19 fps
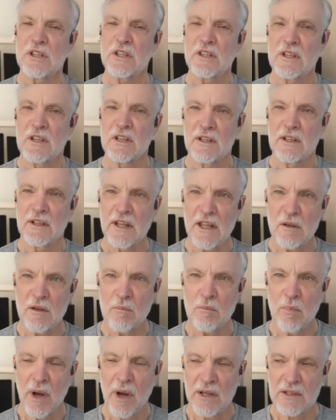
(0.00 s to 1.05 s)
the Lin
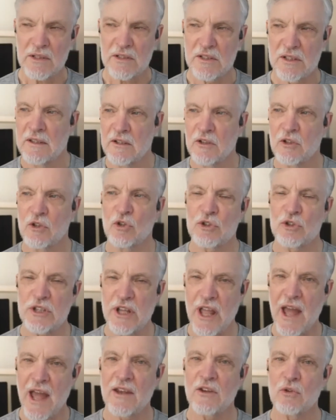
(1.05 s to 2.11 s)
Bus, your
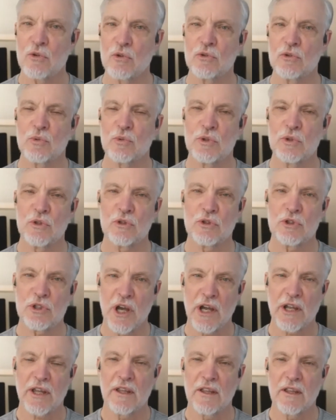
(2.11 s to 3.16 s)
scan tools, when you're
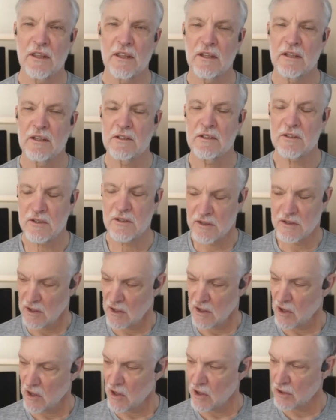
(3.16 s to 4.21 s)
checking things,
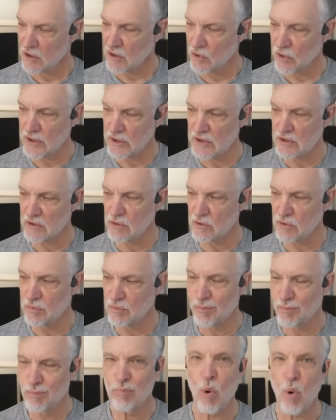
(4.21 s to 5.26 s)
are going to
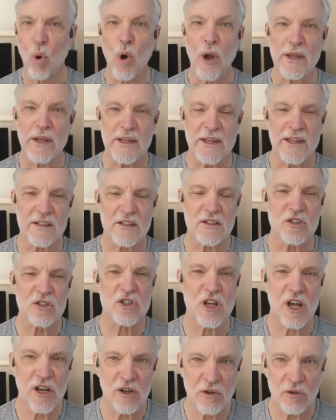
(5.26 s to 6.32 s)
point in a
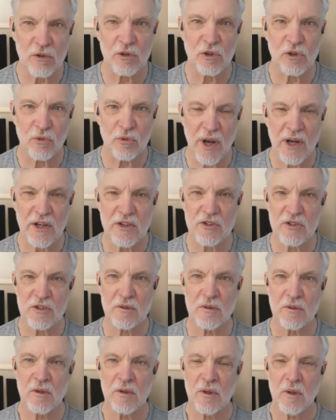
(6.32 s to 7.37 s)
general
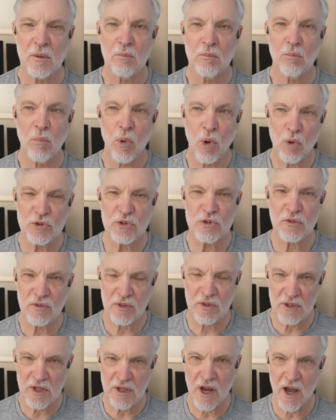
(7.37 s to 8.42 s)
direction most of the
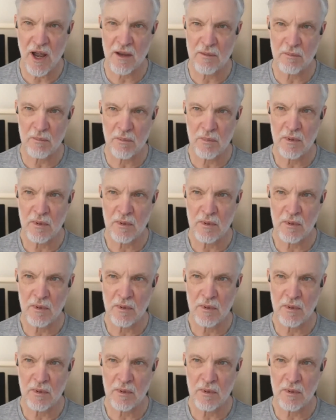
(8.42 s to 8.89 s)
time